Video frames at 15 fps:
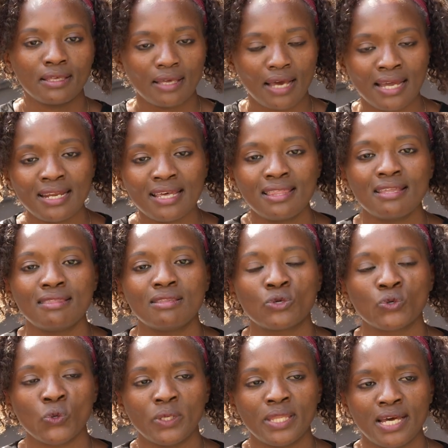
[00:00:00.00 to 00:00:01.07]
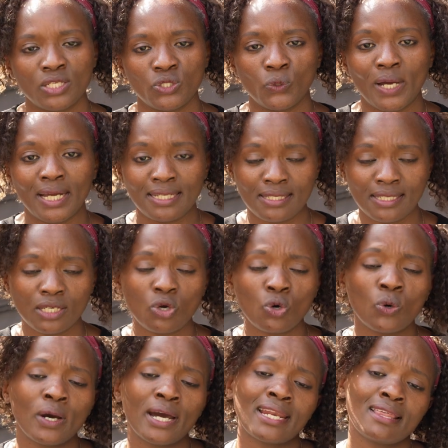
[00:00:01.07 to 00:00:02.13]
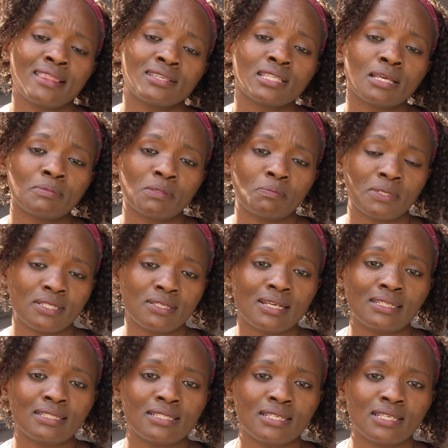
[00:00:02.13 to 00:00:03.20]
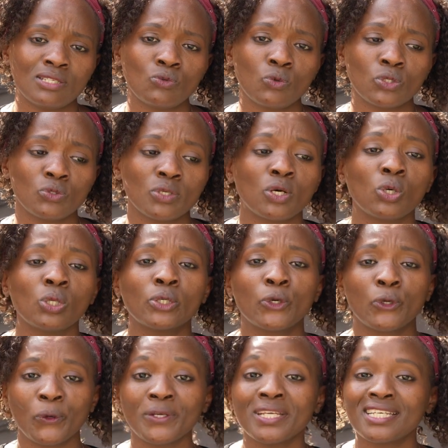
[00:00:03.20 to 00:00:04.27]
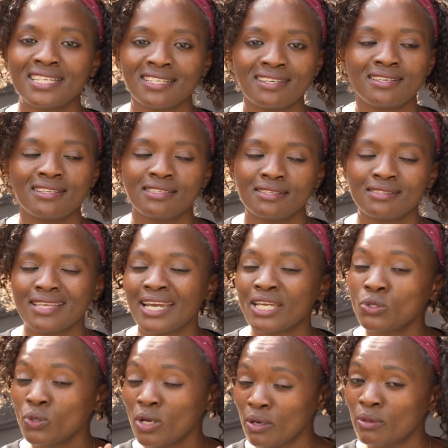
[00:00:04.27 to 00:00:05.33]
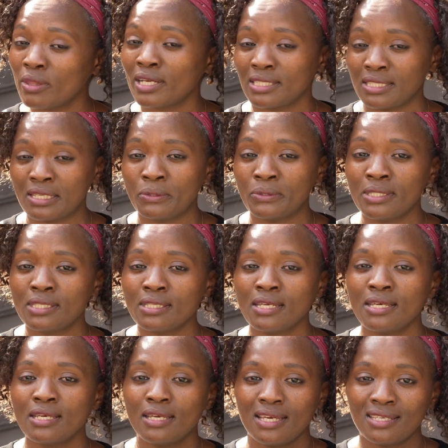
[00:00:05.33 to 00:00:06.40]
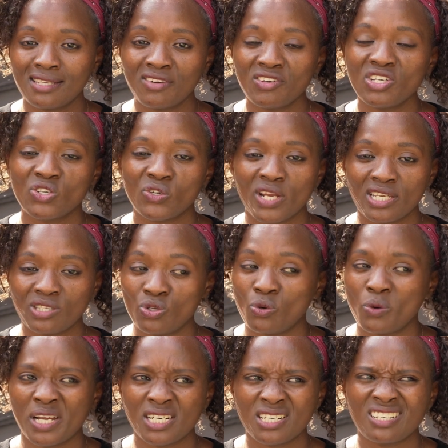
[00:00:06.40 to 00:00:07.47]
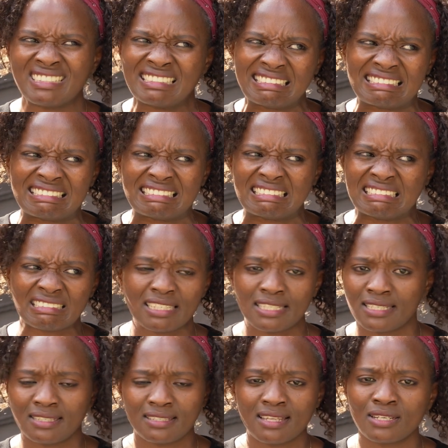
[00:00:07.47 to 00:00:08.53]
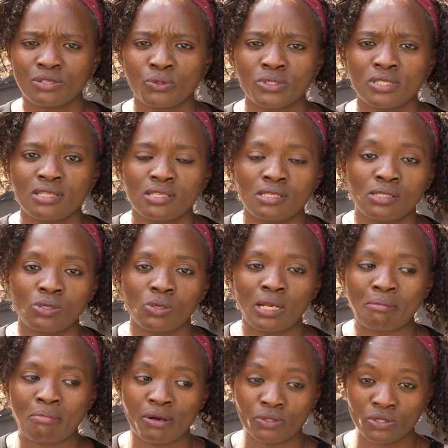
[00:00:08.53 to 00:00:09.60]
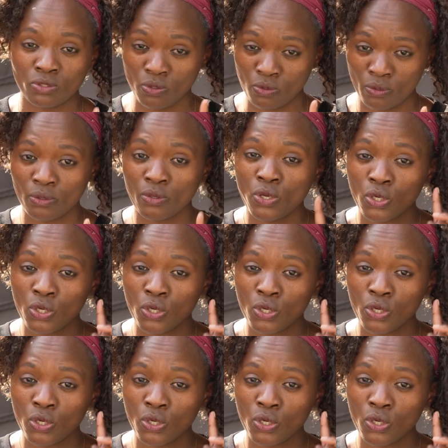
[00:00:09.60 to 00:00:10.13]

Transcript: Another role that you can take, or another subspecialty, is what we call chronic kidney disease. I know how that sounds. As a renal nurse, you're wondering, isn't that what this is all about? No.